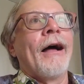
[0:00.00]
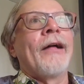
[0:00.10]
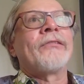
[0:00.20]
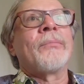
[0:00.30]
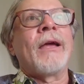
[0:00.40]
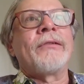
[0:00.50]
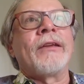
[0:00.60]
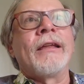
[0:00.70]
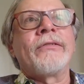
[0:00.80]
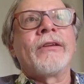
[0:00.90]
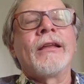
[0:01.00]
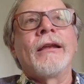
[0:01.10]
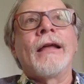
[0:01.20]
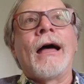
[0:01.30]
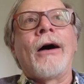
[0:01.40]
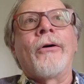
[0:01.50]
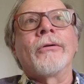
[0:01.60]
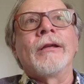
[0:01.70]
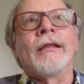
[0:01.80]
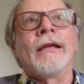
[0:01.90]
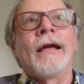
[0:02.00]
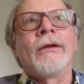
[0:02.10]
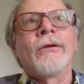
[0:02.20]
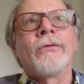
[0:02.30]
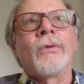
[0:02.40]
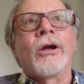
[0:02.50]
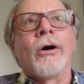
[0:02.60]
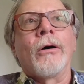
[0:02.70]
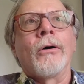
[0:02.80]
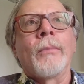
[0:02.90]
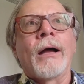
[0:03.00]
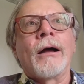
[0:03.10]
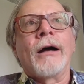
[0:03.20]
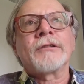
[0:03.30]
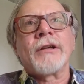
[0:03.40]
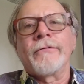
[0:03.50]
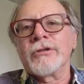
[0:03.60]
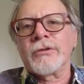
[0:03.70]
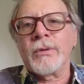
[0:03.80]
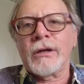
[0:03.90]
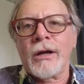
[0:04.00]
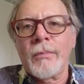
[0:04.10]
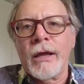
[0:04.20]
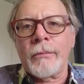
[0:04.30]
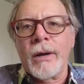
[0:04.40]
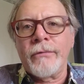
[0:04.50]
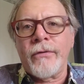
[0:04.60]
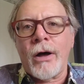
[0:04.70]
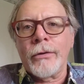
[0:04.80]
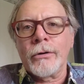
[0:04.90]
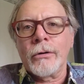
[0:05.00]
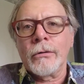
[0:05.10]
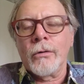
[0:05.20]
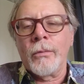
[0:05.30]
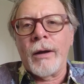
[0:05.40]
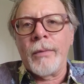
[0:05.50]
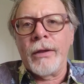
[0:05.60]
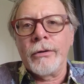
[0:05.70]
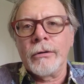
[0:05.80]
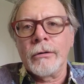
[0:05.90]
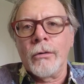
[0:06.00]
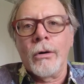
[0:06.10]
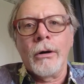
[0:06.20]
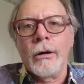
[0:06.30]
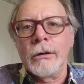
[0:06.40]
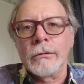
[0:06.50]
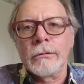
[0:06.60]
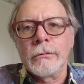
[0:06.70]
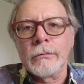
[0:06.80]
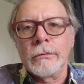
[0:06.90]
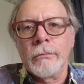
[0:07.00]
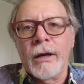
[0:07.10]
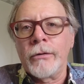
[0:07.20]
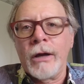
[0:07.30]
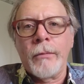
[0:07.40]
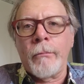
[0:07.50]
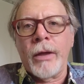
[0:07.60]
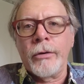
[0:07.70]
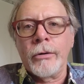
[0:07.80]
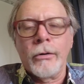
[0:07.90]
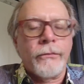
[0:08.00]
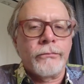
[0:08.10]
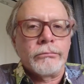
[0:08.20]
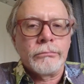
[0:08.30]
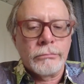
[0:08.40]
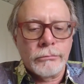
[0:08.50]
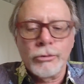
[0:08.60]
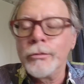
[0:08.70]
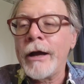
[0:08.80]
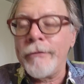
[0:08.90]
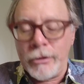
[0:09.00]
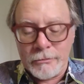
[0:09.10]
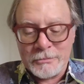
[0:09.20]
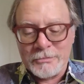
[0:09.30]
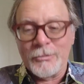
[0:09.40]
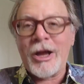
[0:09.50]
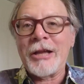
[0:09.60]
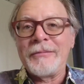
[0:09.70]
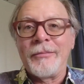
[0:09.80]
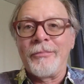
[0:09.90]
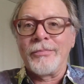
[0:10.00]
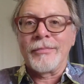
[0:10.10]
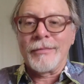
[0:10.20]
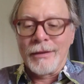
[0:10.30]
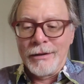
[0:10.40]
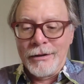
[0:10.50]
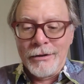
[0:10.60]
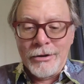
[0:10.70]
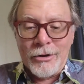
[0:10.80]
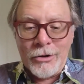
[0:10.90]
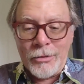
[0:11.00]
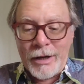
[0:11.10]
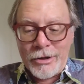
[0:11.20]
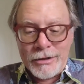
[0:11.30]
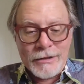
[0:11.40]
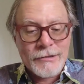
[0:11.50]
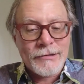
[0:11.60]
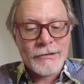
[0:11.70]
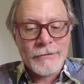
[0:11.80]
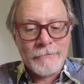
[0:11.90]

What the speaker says: It's amazing, isn't it? How in the end we go, oh my gosh, I've just become like my father or my mother or my grandmother or whoever, right? Oh my goodness.